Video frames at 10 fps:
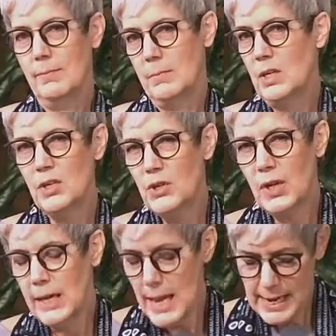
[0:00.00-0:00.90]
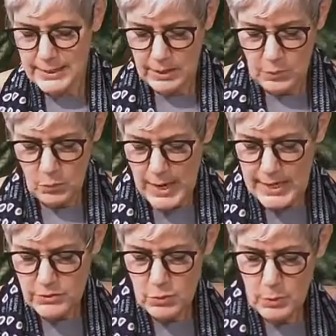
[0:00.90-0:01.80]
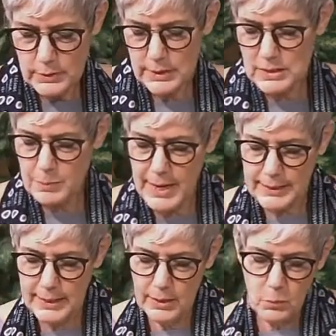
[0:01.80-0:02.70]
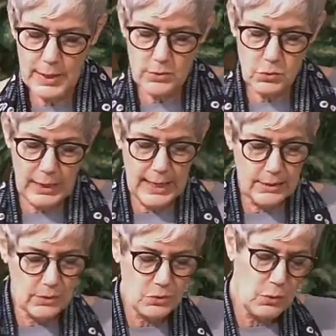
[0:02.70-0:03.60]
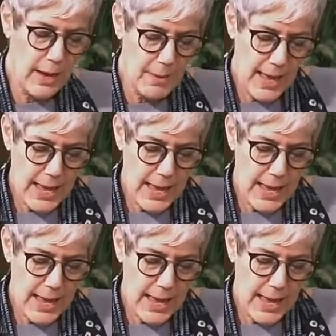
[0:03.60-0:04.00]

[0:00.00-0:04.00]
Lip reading: because you connect in ways you weren't expecting, in ways you can't describe,